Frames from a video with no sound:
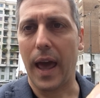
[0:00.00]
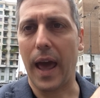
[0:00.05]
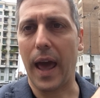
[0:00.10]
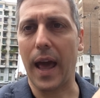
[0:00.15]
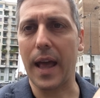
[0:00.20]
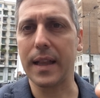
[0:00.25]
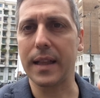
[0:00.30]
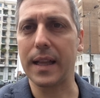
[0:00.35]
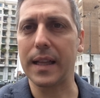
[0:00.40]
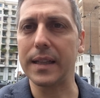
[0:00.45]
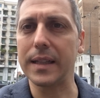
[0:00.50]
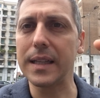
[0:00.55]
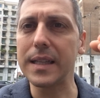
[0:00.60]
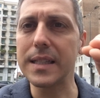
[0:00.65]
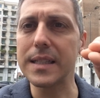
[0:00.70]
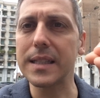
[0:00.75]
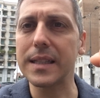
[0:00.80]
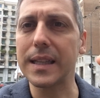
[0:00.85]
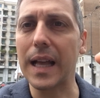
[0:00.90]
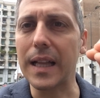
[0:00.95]
and
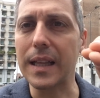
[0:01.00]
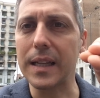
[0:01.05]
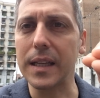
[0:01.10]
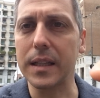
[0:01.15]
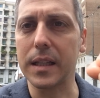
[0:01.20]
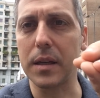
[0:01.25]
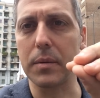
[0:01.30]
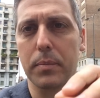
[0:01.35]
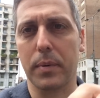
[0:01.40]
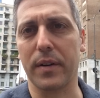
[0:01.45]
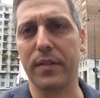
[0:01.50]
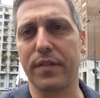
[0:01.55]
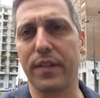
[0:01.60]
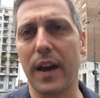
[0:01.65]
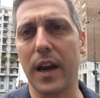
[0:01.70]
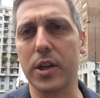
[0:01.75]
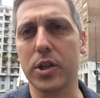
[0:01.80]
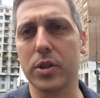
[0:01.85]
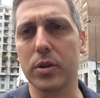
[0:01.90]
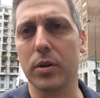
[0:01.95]
that little
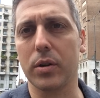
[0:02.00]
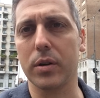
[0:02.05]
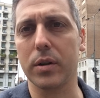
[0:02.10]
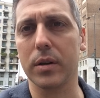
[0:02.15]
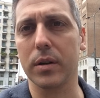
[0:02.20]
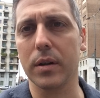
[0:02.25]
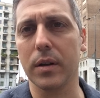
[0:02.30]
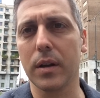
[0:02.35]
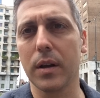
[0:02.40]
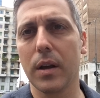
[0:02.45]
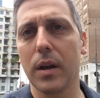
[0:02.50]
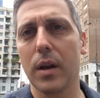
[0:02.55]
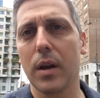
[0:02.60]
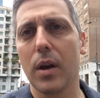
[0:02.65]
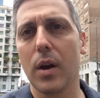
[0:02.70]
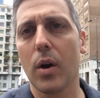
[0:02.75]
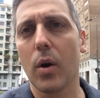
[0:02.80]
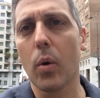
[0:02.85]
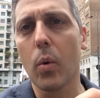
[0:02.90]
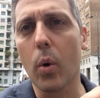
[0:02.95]
imperfection
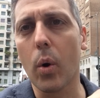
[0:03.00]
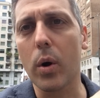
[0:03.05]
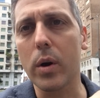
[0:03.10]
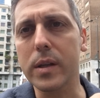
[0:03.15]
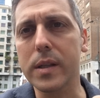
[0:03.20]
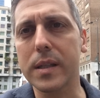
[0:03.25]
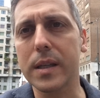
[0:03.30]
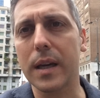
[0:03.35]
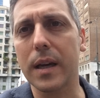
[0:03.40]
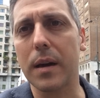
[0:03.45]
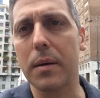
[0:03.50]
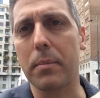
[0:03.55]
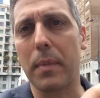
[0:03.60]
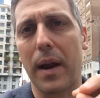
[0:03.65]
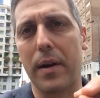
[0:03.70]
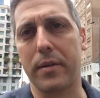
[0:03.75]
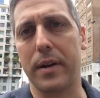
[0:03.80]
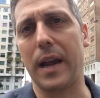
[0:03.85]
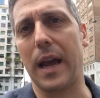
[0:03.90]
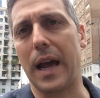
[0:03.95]
was
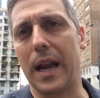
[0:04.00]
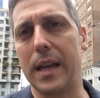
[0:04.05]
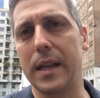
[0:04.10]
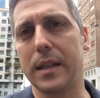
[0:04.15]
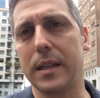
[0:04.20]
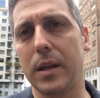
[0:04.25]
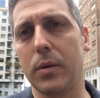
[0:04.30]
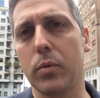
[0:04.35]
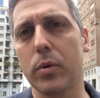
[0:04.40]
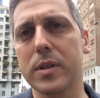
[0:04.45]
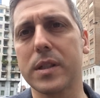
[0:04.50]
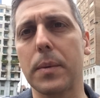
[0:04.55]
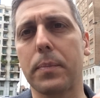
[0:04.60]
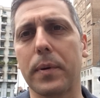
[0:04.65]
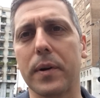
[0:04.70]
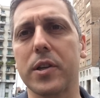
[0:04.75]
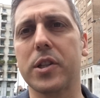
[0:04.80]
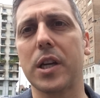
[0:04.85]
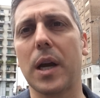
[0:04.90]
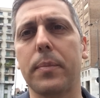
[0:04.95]
my reality, was the
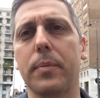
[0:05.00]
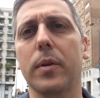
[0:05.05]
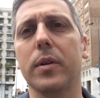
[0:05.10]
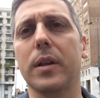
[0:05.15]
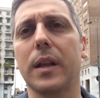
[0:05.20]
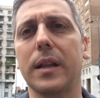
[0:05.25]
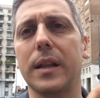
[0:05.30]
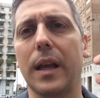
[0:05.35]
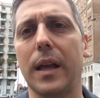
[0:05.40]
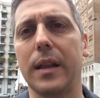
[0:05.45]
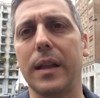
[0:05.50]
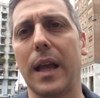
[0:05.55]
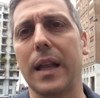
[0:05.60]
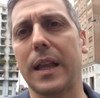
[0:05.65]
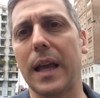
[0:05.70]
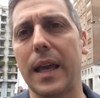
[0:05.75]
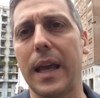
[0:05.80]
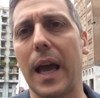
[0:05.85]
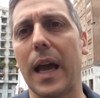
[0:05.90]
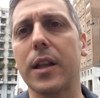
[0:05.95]
perception
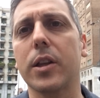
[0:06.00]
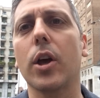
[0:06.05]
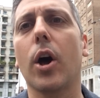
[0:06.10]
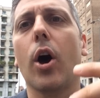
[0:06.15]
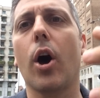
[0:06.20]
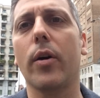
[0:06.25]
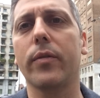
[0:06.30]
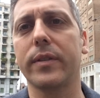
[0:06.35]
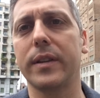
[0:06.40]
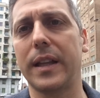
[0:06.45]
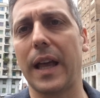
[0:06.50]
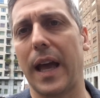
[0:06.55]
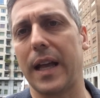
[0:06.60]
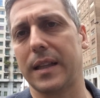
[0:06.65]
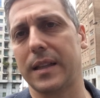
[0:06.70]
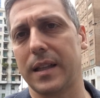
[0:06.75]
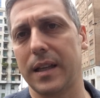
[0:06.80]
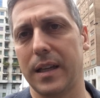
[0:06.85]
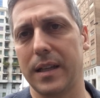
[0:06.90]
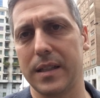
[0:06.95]
that I had of that
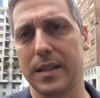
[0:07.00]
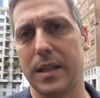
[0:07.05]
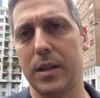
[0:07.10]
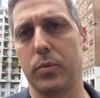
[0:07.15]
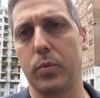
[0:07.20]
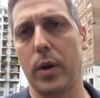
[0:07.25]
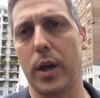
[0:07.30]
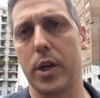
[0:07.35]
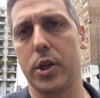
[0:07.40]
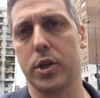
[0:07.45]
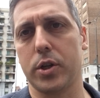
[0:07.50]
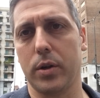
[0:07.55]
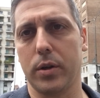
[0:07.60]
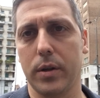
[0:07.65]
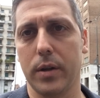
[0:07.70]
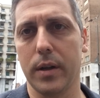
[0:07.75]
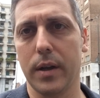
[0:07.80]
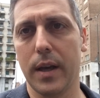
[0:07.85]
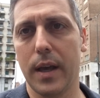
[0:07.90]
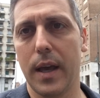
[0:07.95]
situation.
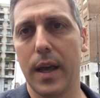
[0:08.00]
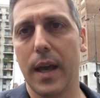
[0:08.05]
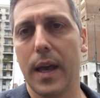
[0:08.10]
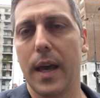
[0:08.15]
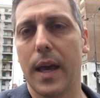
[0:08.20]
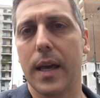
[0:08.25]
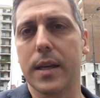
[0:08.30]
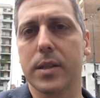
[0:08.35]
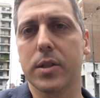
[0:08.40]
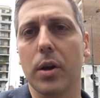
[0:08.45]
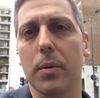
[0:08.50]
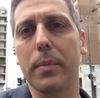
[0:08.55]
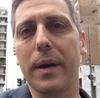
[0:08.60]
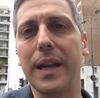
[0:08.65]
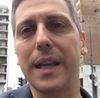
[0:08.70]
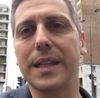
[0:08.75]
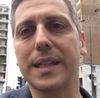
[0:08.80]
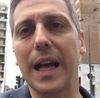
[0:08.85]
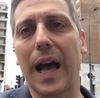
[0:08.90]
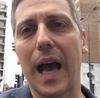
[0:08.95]
And so
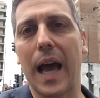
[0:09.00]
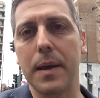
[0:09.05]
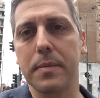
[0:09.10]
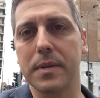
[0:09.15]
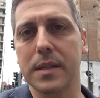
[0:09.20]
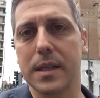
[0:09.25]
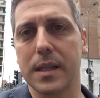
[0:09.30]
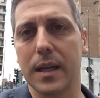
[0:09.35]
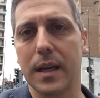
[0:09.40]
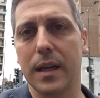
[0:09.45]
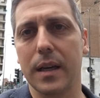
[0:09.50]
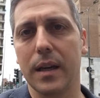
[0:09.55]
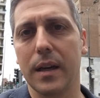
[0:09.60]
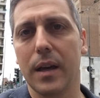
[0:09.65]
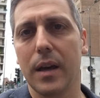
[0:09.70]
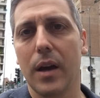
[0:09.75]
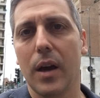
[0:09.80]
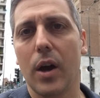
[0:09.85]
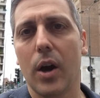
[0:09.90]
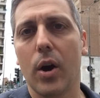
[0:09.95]
many times
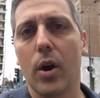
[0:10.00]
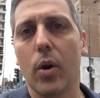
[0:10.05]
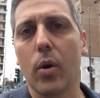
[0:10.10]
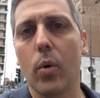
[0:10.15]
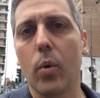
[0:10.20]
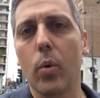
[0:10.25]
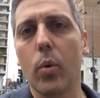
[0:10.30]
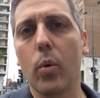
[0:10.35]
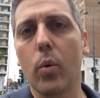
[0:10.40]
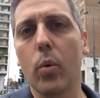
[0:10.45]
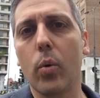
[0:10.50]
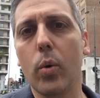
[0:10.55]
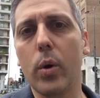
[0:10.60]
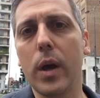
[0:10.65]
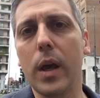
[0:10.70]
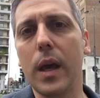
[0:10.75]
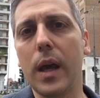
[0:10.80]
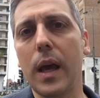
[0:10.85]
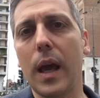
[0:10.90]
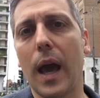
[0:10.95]

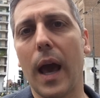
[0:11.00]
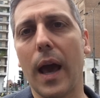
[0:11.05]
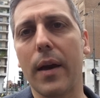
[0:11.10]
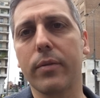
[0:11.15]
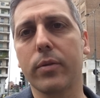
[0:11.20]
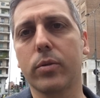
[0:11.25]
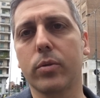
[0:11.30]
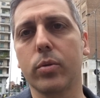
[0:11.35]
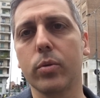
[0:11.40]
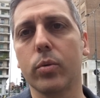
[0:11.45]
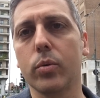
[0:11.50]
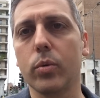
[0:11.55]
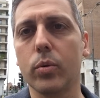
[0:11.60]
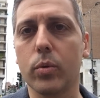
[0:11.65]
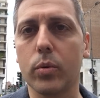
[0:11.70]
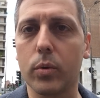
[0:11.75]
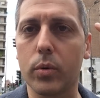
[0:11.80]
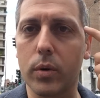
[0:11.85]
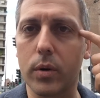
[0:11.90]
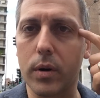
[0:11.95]
we have
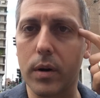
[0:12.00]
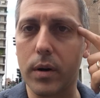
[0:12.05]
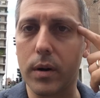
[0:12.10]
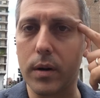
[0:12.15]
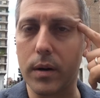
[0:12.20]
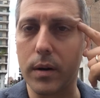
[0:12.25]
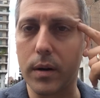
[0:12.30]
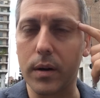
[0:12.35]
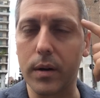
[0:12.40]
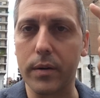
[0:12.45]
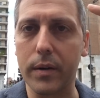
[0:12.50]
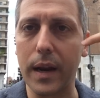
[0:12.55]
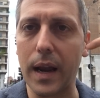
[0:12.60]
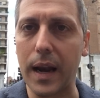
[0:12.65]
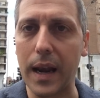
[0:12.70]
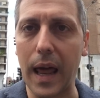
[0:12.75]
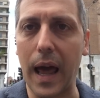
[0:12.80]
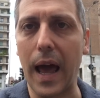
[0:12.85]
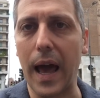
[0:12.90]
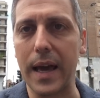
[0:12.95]
to
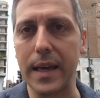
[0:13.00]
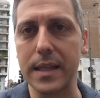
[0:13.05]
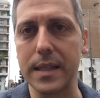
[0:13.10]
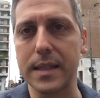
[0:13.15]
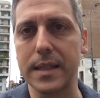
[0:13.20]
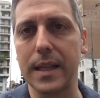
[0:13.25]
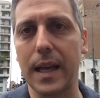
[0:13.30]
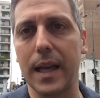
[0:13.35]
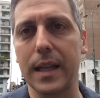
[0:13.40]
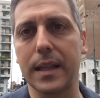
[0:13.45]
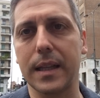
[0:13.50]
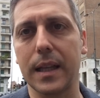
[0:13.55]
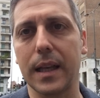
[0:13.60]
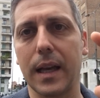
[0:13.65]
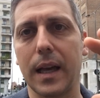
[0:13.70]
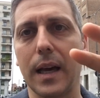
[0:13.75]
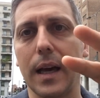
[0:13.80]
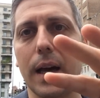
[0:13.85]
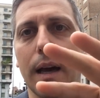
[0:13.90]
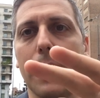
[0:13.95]
realize
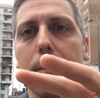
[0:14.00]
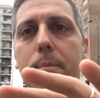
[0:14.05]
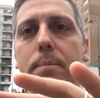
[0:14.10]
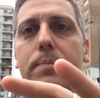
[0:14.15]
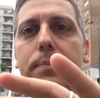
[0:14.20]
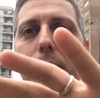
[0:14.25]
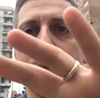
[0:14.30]
that